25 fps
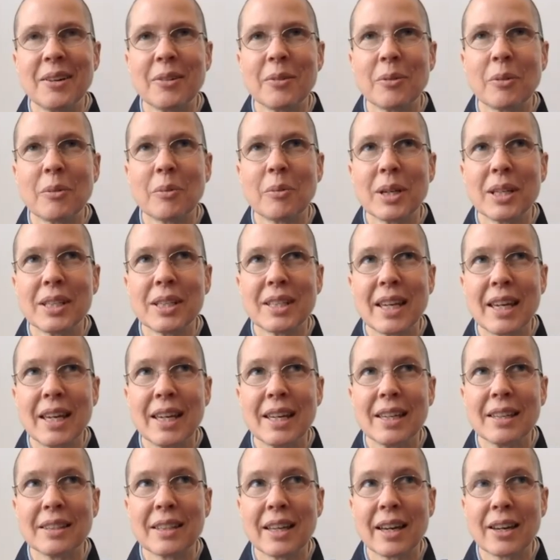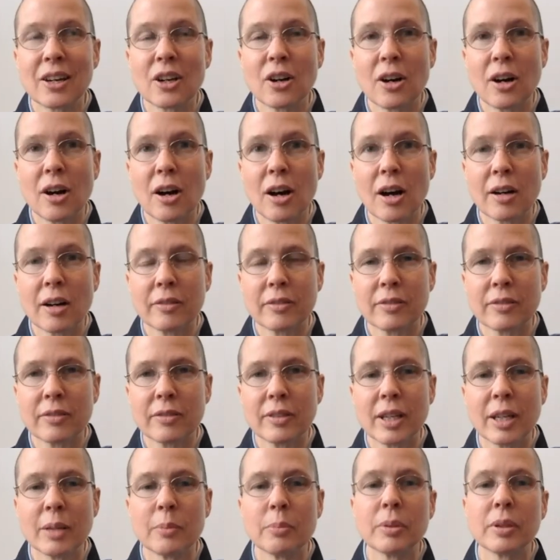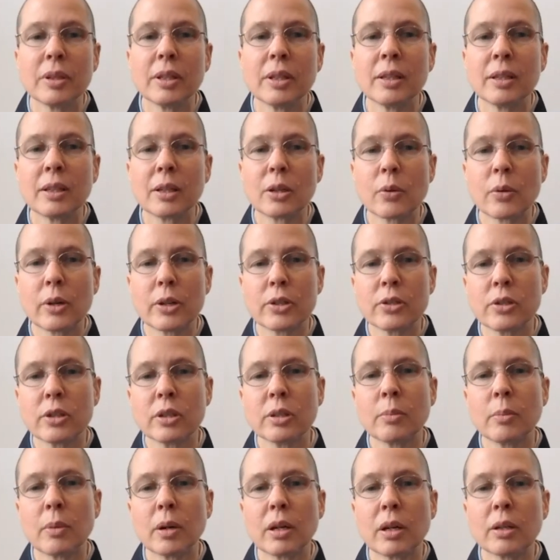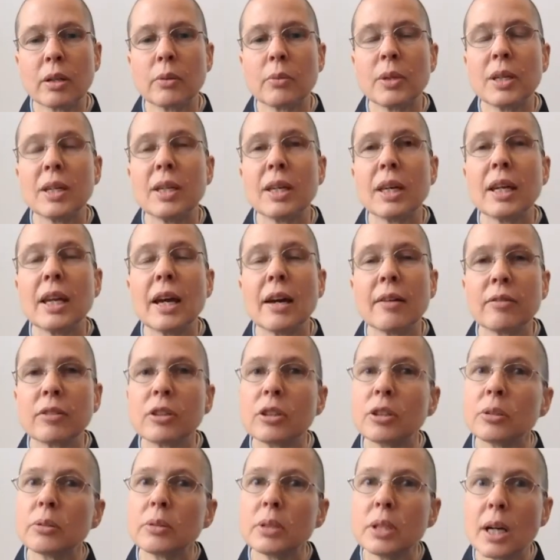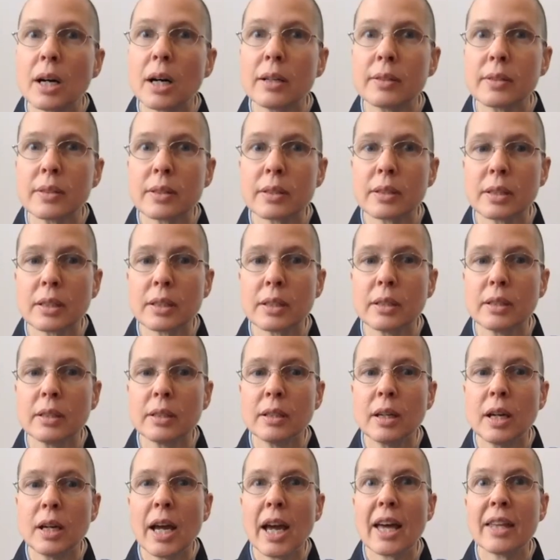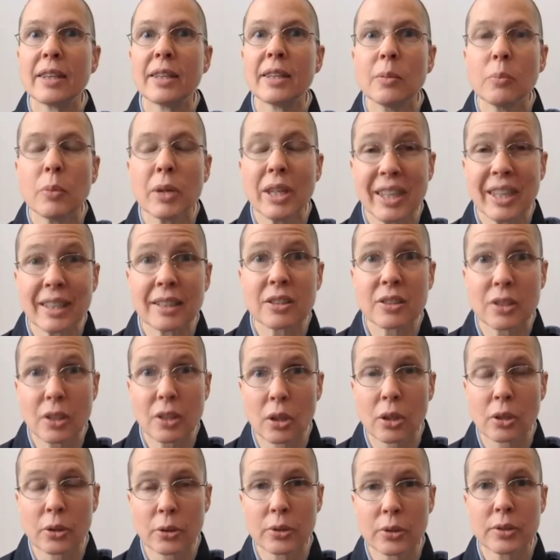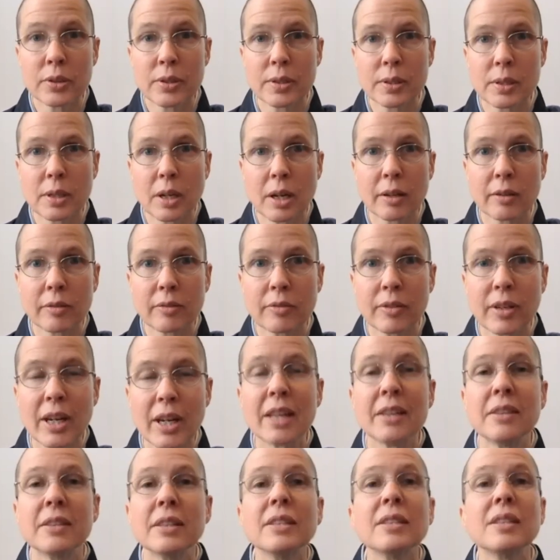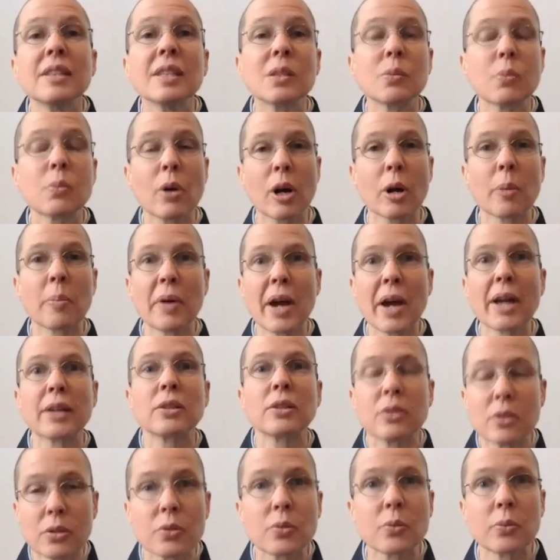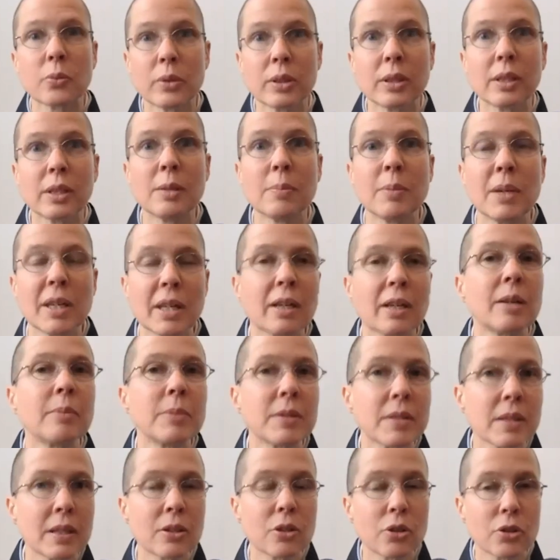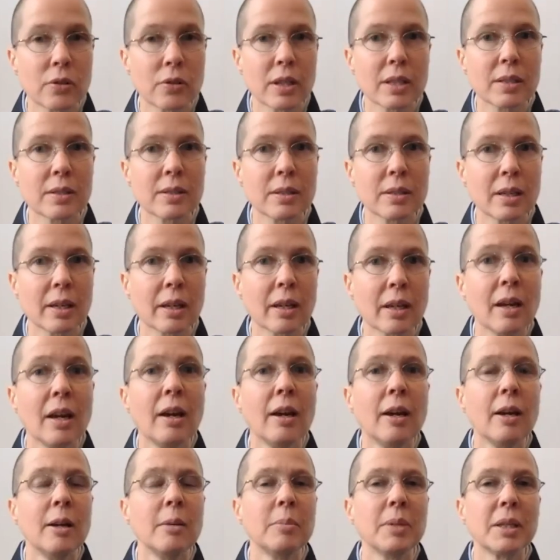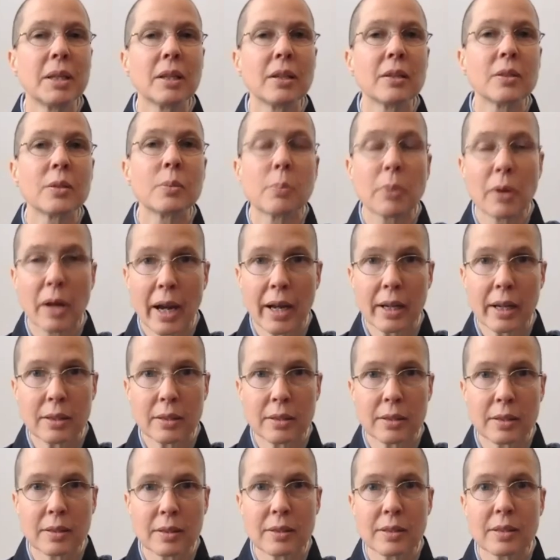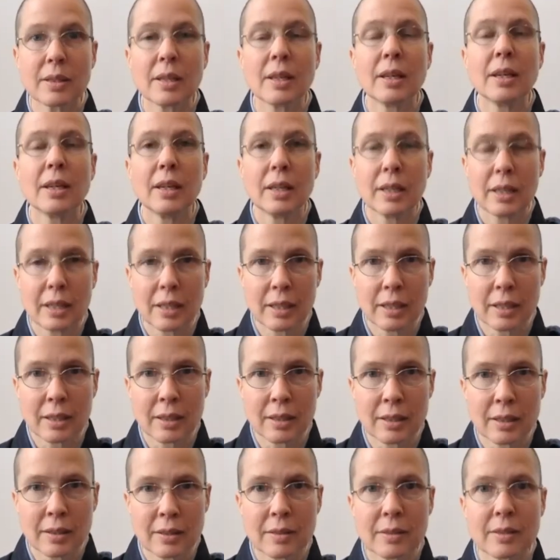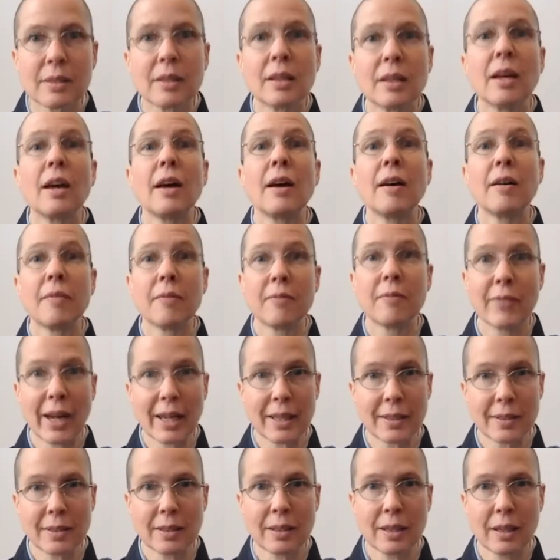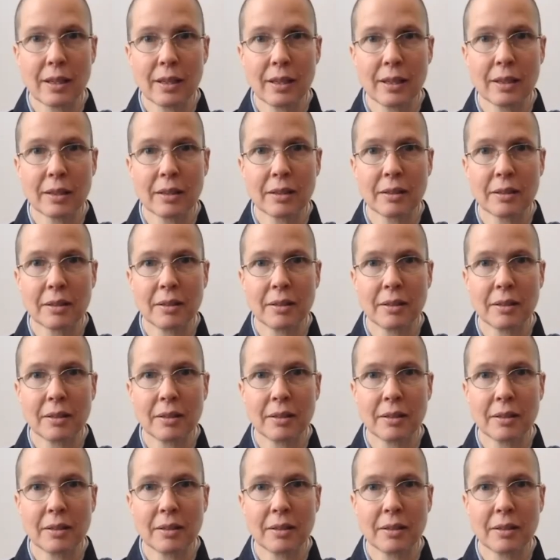when we take that off and put in a question mark, we can have curiosity. And then we get to learn stuff. And this is where our practice really becomes interesting, because practice is fascinating.